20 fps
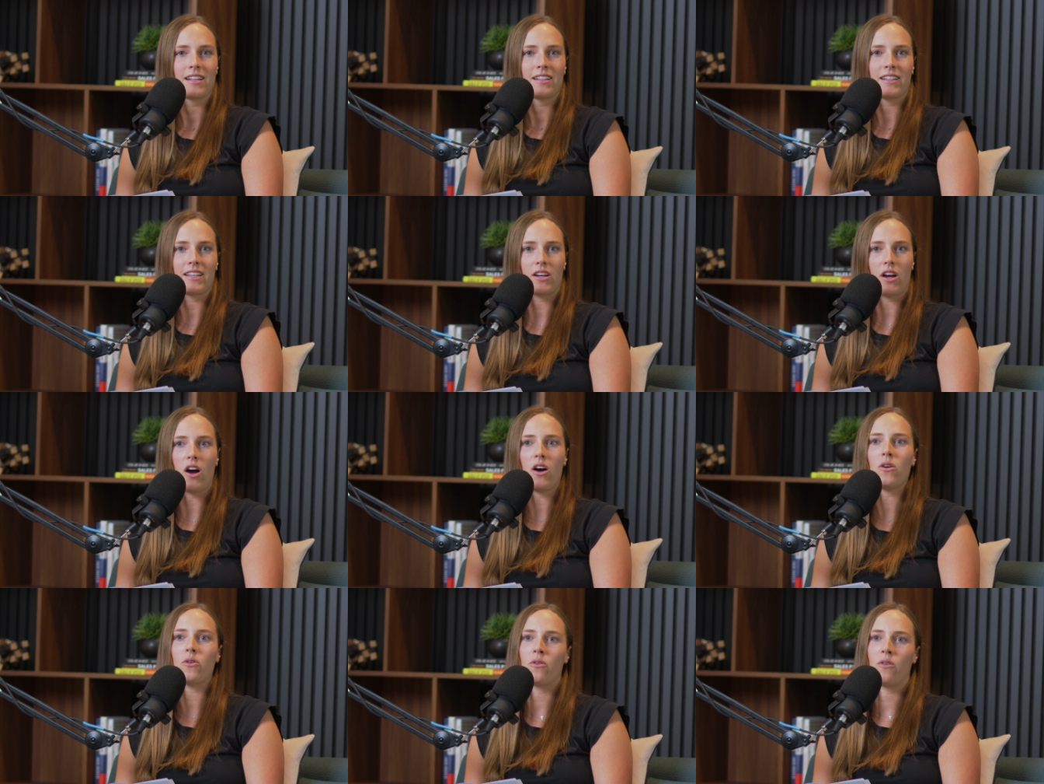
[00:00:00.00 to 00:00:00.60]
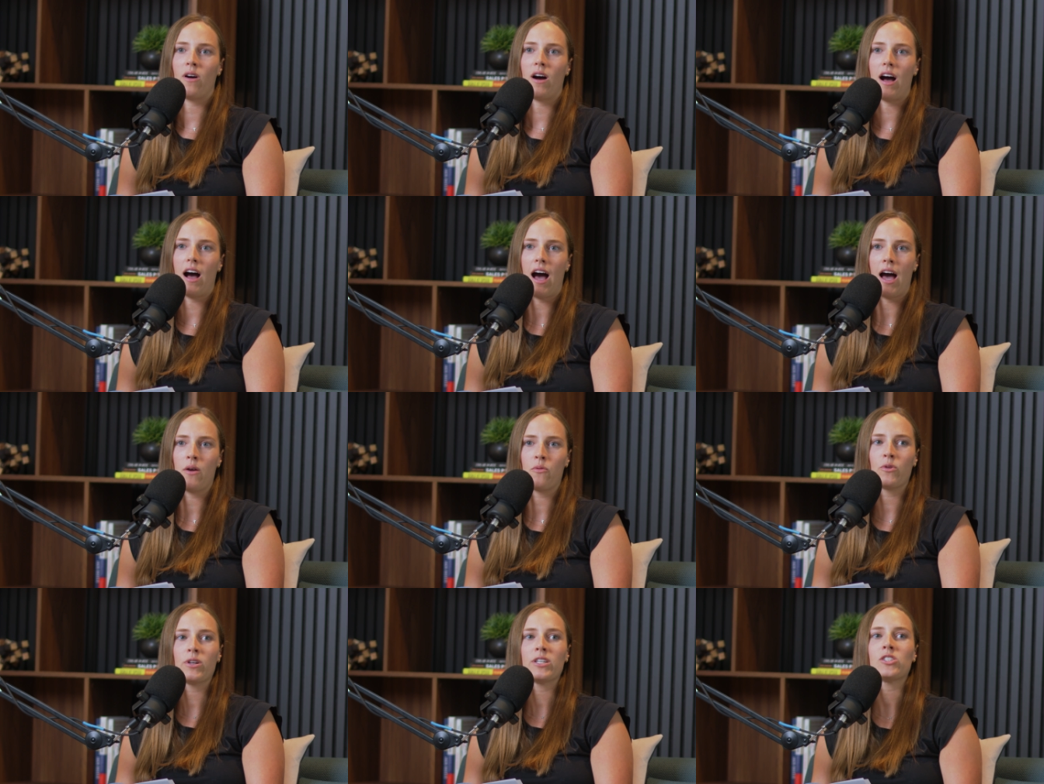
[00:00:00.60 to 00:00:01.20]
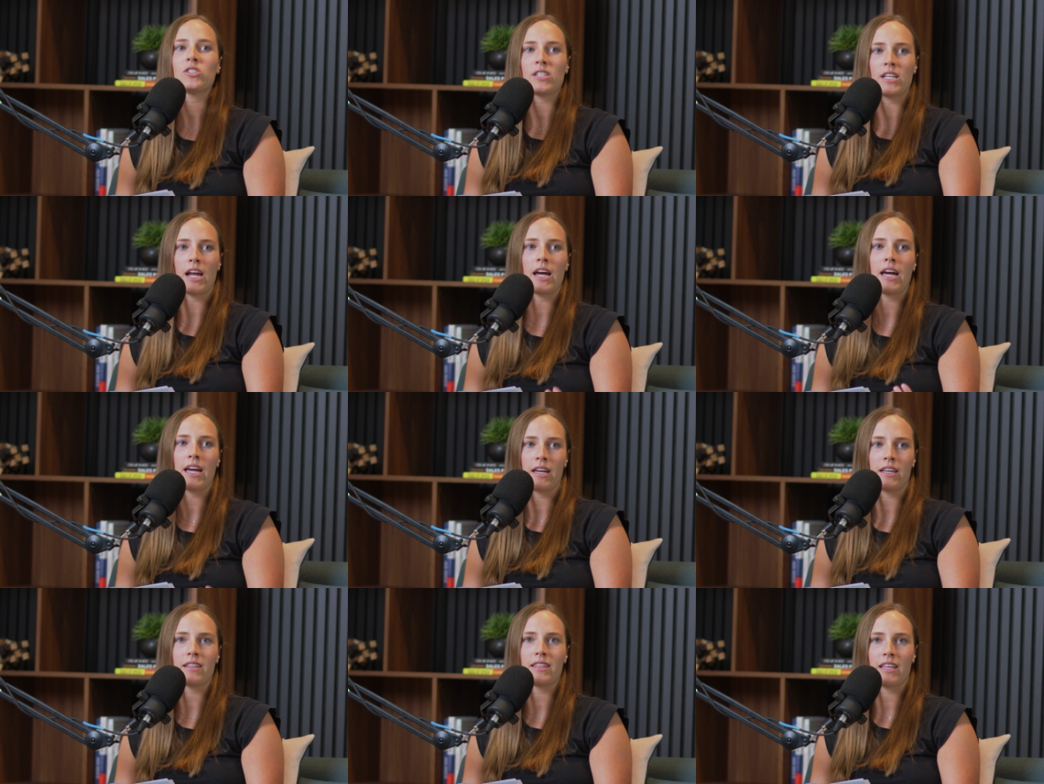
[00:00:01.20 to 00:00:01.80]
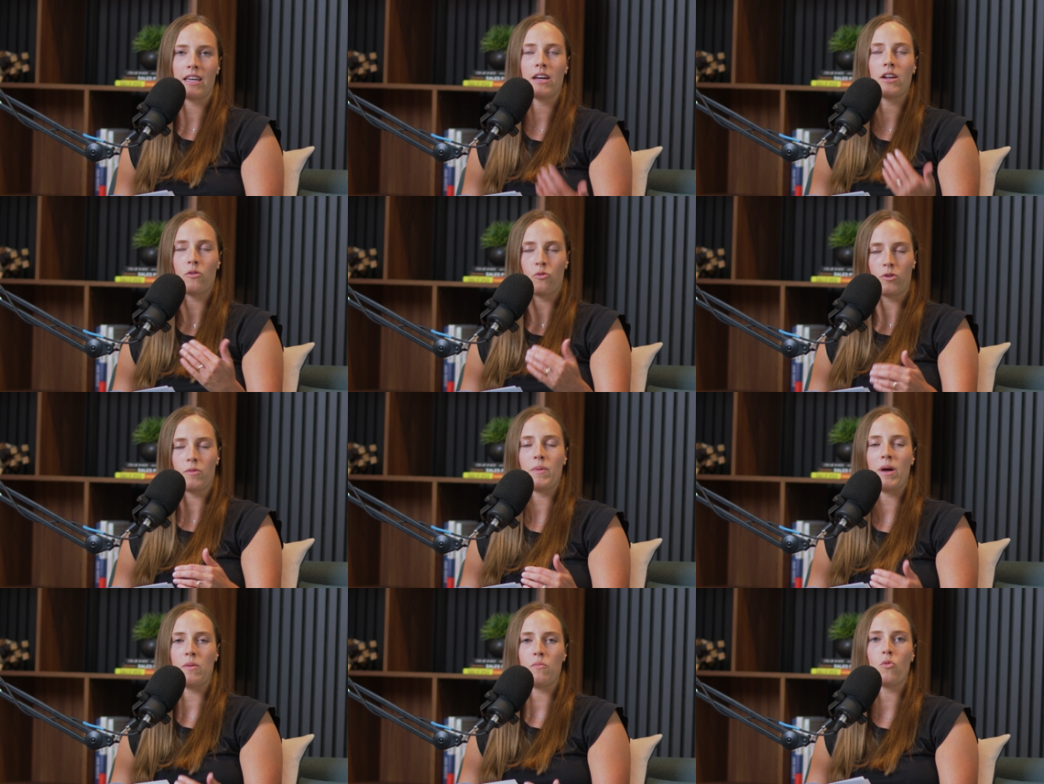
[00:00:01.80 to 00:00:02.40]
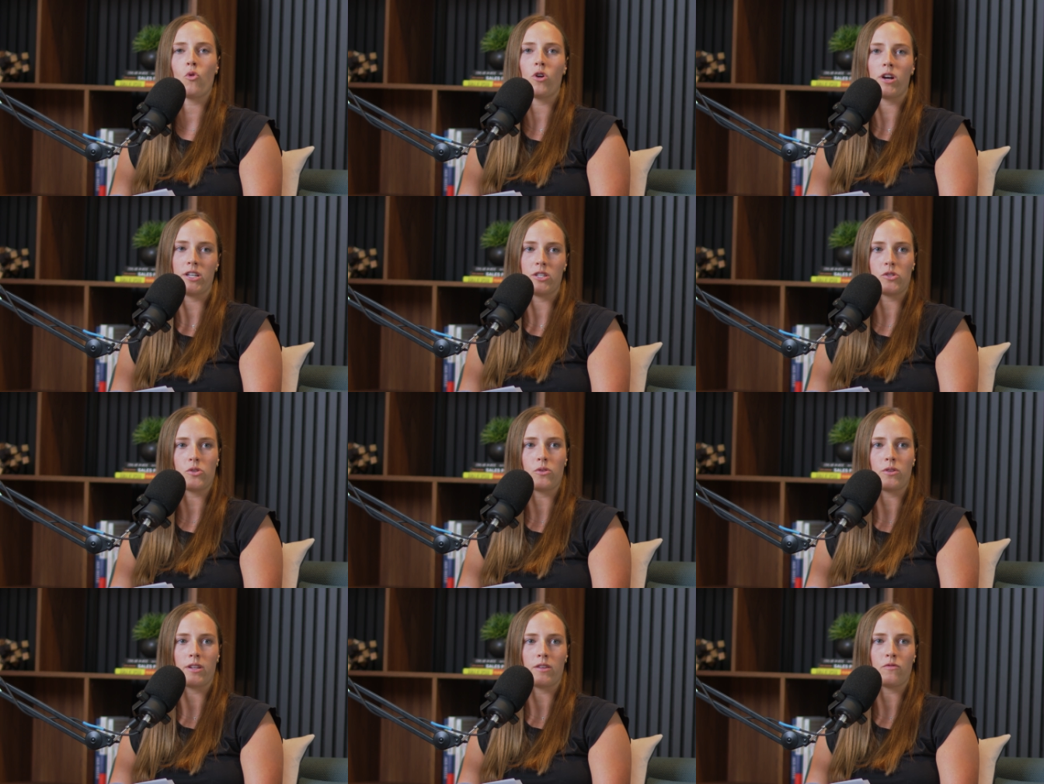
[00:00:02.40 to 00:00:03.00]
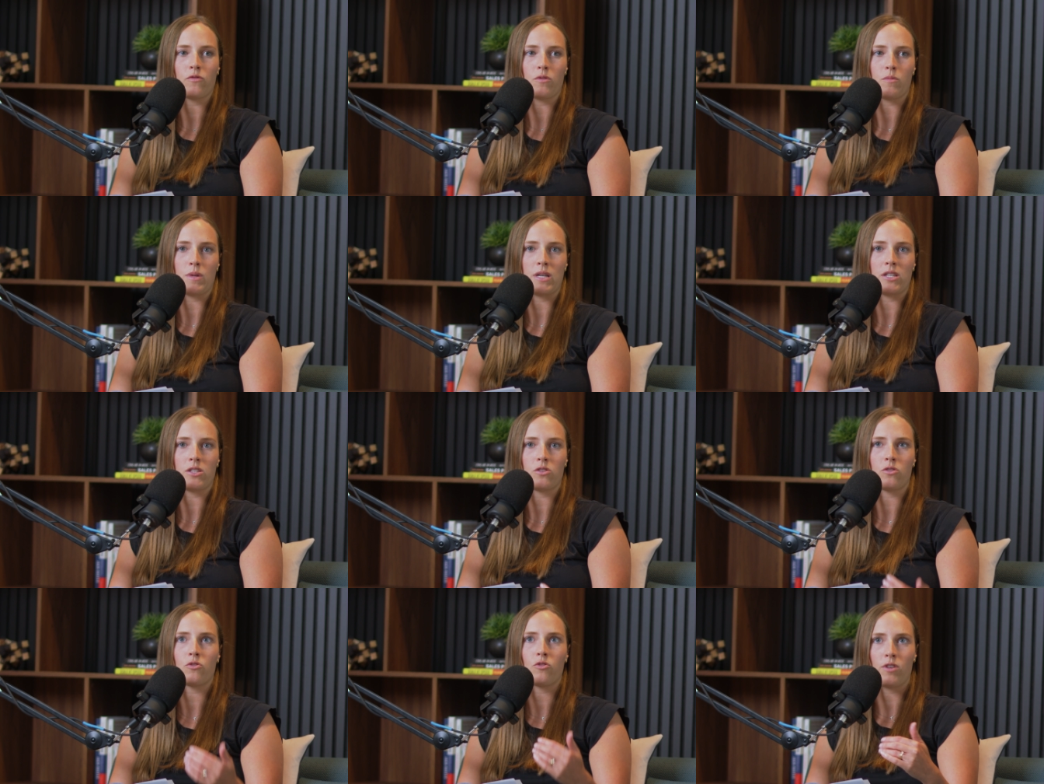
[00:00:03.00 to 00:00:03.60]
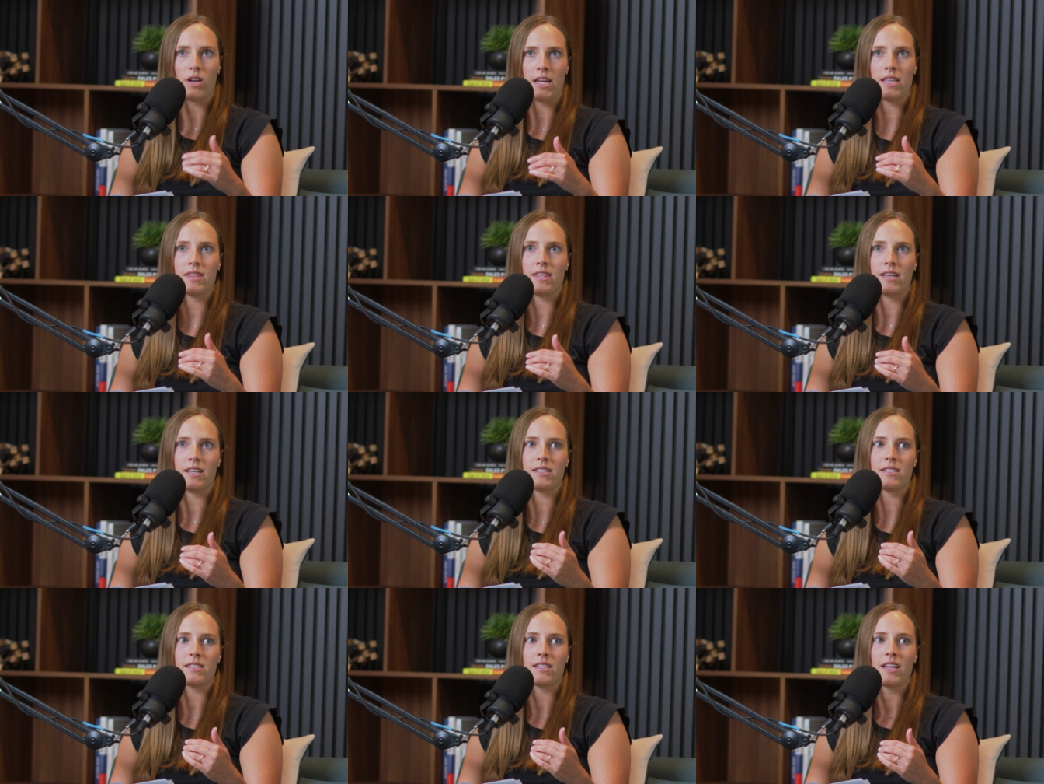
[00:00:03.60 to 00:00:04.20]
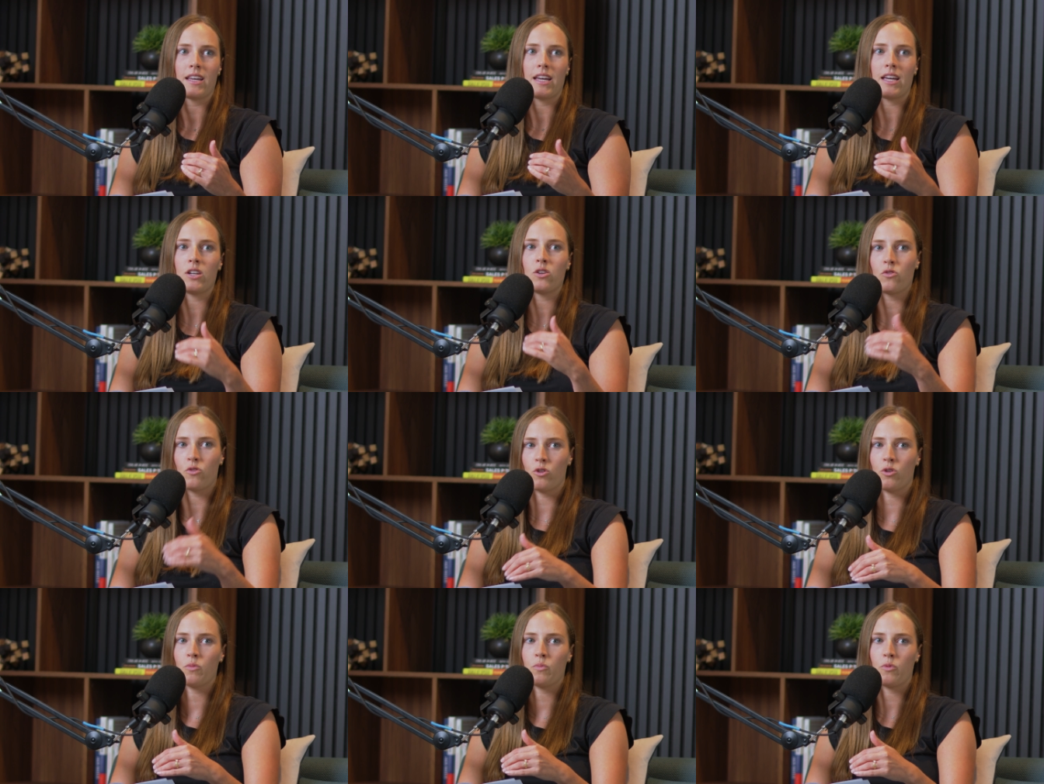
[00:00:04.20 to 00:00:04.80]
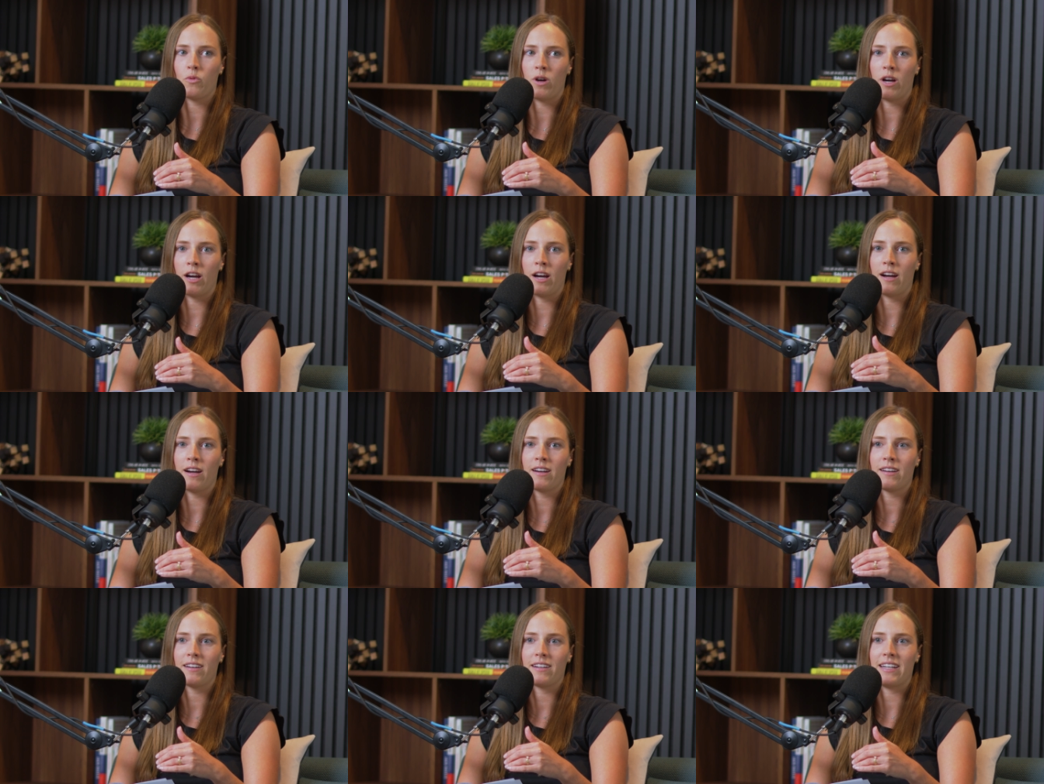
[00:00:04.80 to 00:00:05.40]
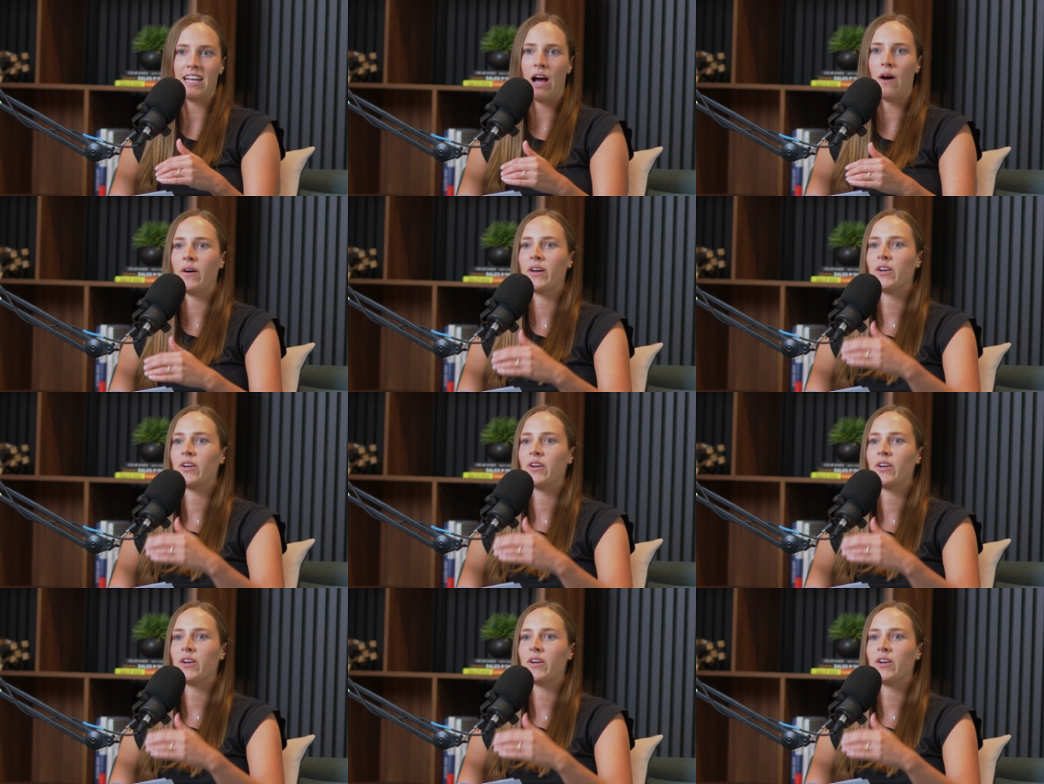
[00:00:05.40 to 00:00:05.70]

Yeah. Like, oh, I wish that I that it would have been more intuitive for me to create this in a group where now I